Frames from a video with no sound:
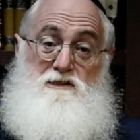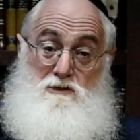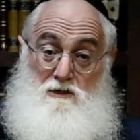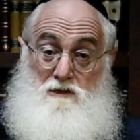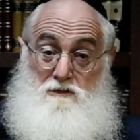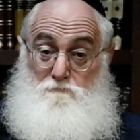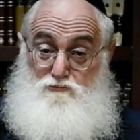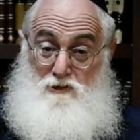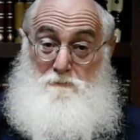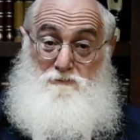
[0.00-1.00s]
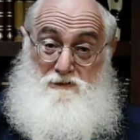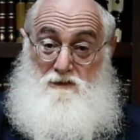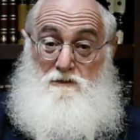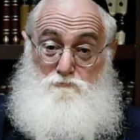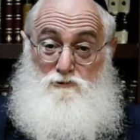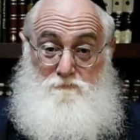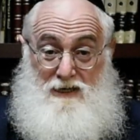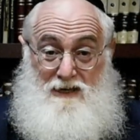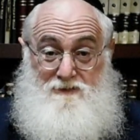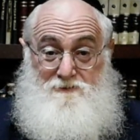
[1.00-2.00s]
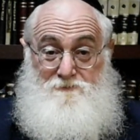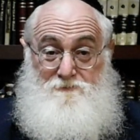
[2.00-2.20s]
tzedakah properly to the poor man,